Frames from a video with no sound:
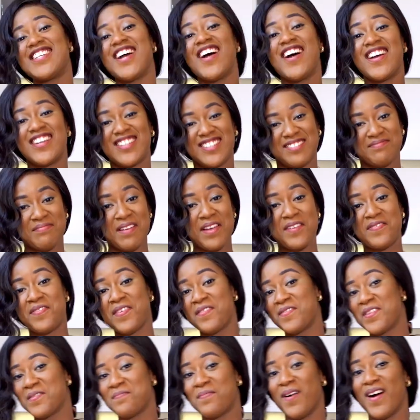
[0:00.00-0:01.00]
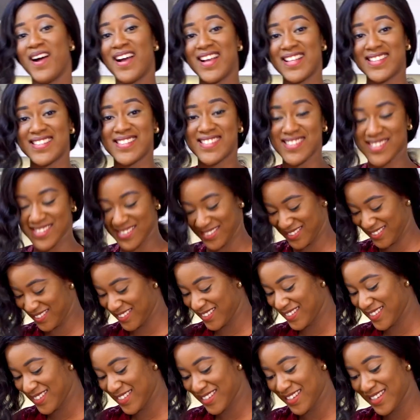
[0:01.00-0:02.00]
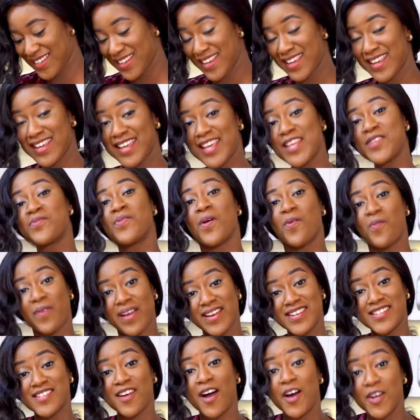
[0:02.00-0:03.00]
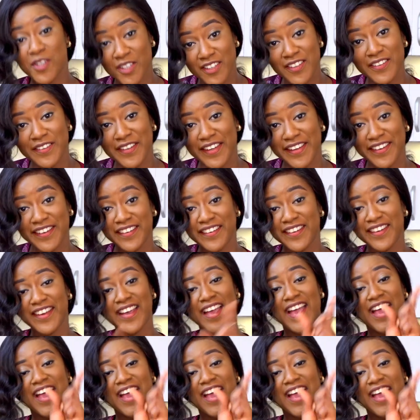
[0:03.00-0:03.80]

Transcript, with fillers: done. My favorite part is when we're done cooking